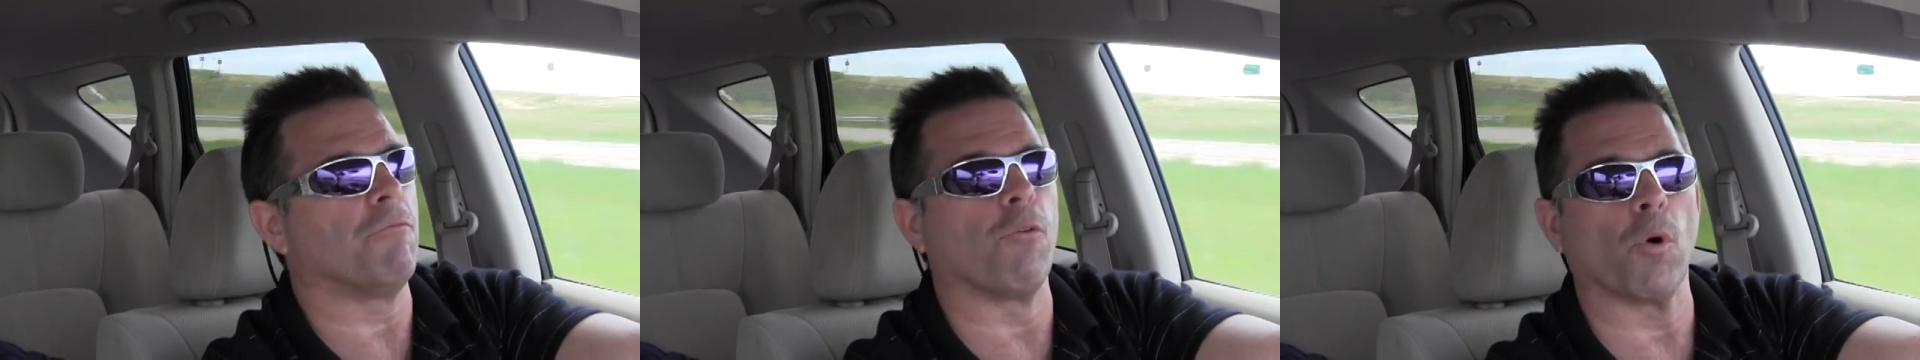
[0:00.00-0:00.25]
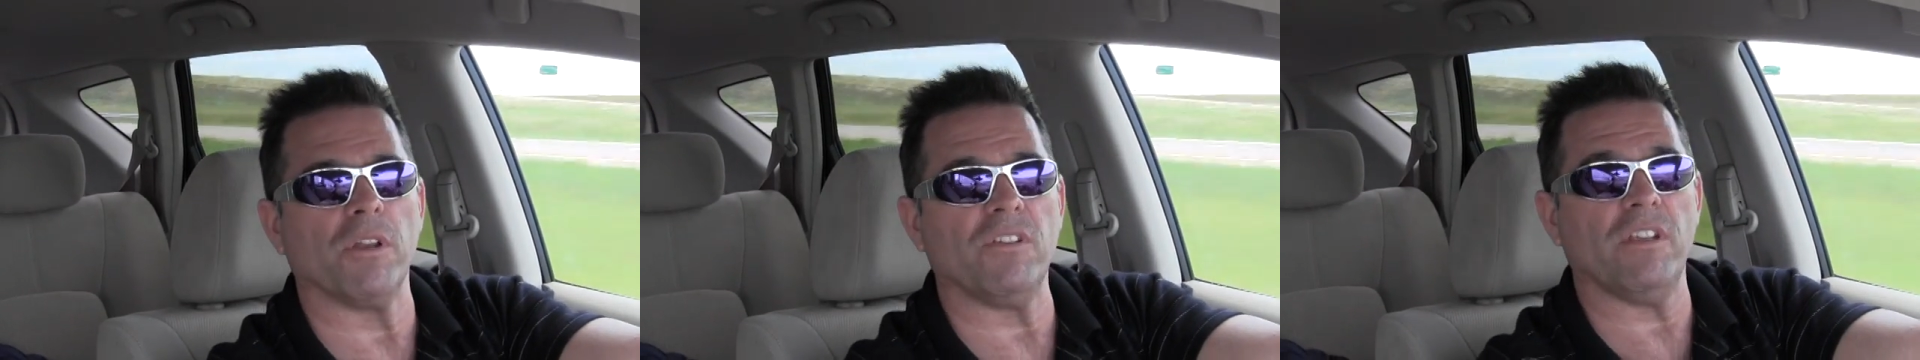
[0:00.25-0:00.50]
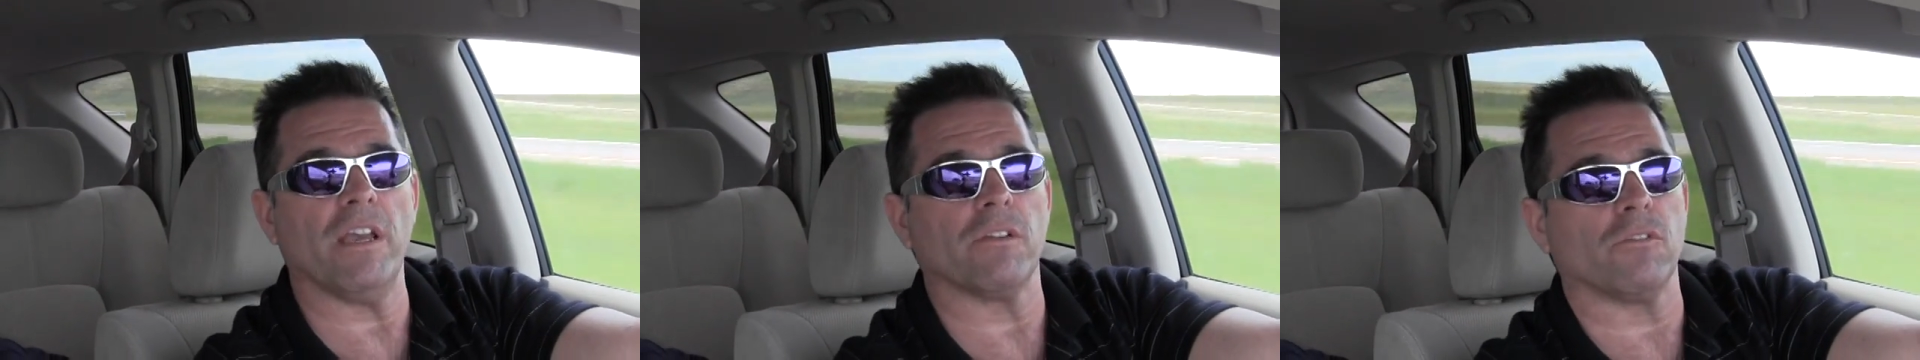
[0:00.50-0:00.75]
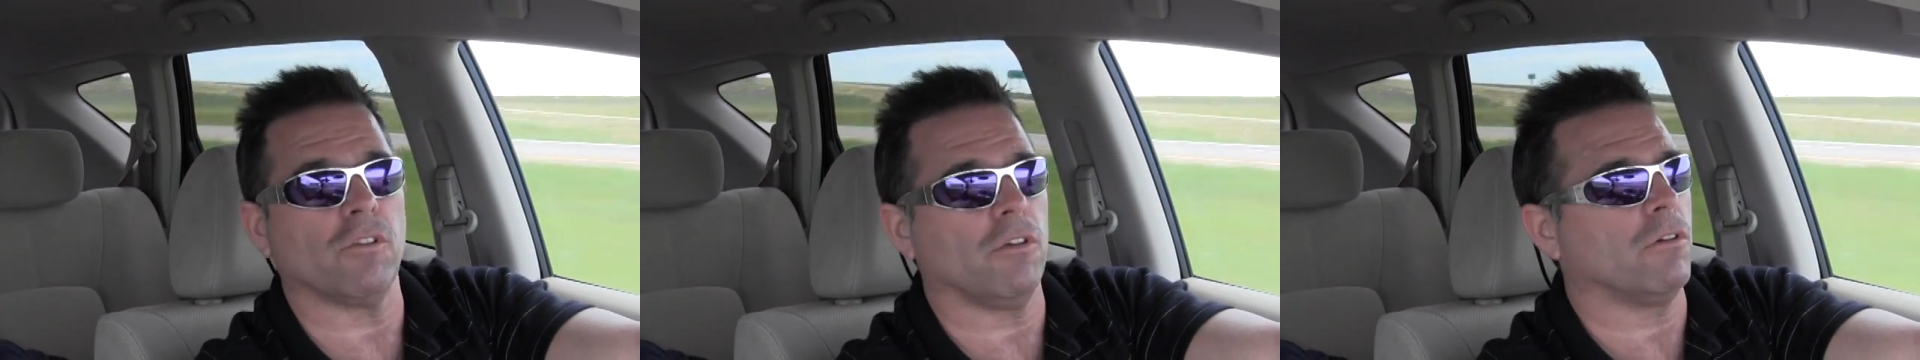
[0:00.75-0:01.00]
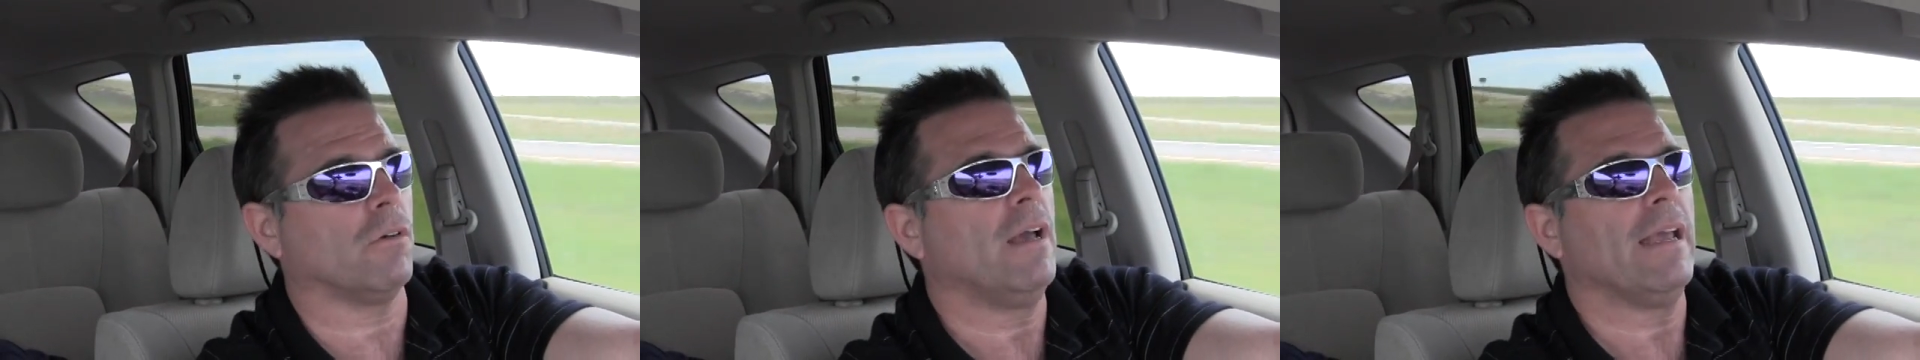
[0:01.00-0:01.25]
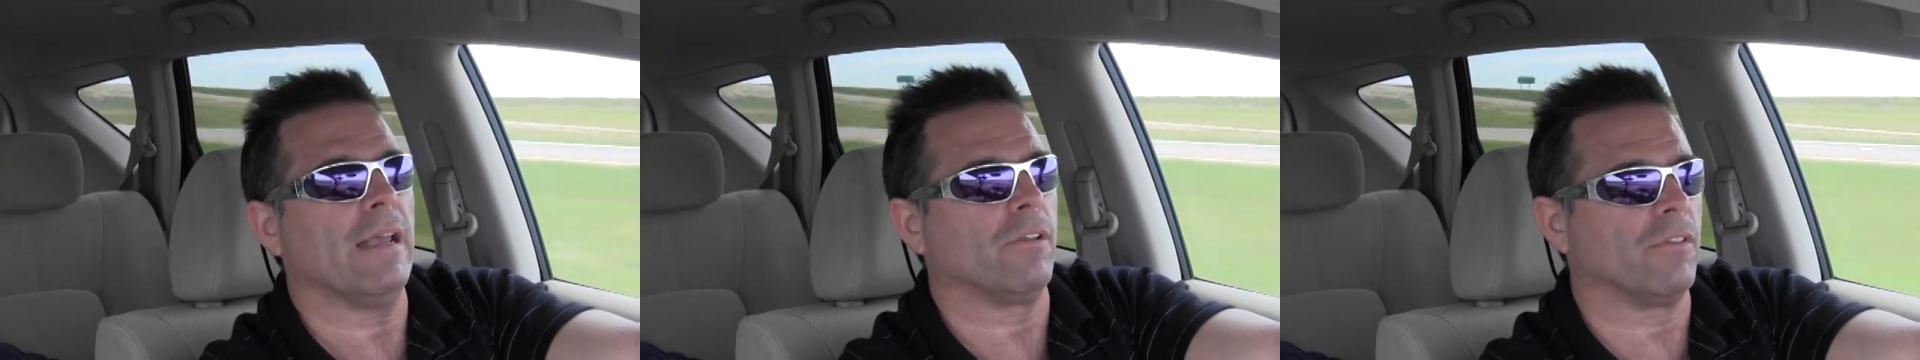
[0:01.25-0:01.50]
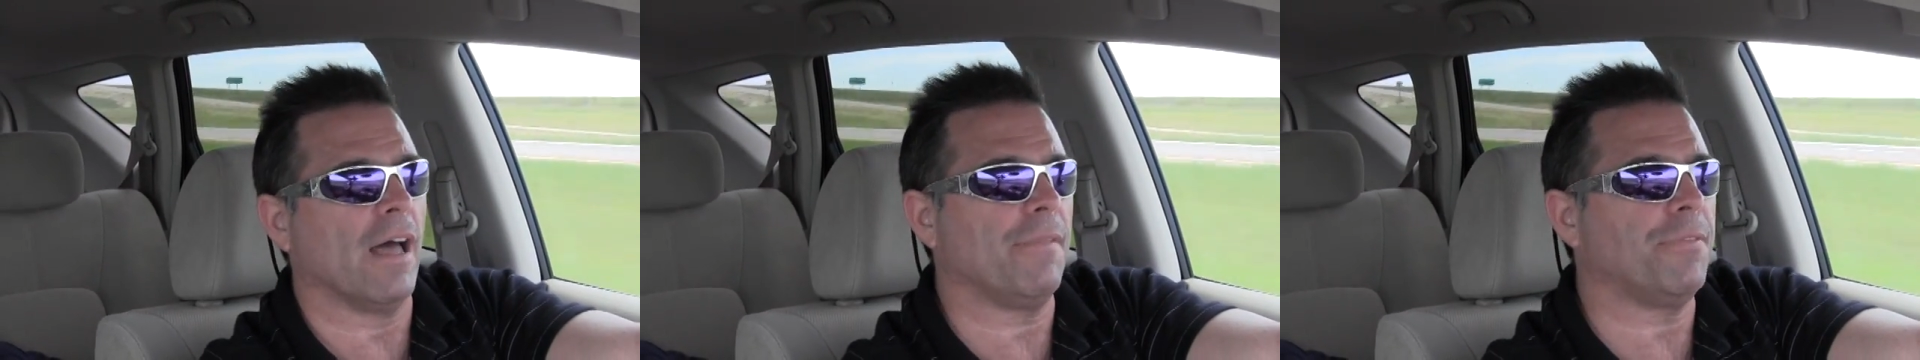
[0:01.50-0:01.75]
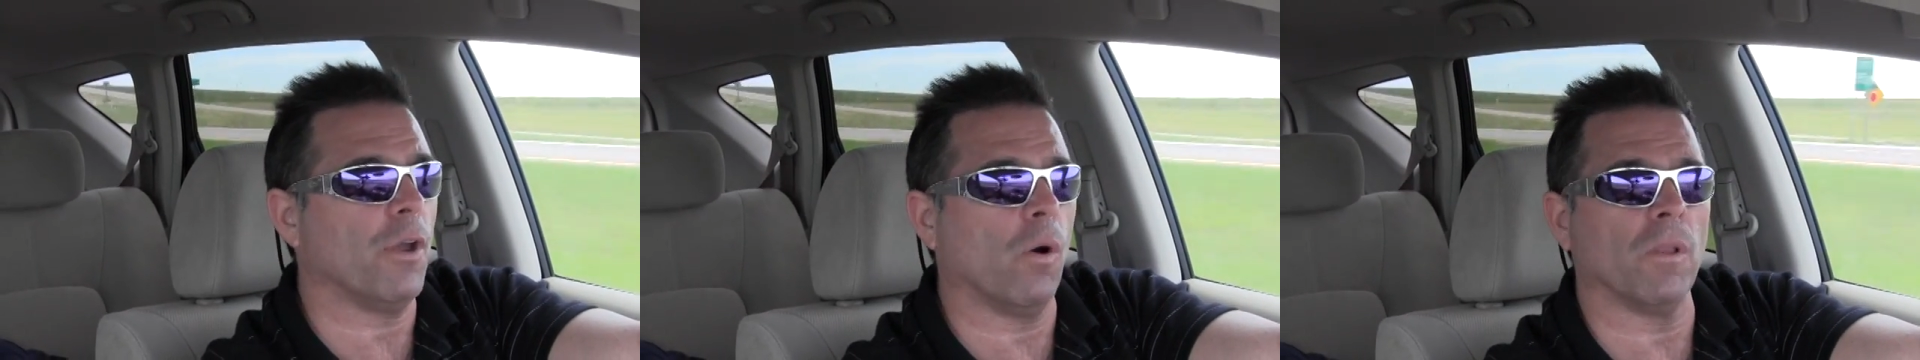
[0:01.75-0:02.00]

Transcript: Ford ZX2 is not the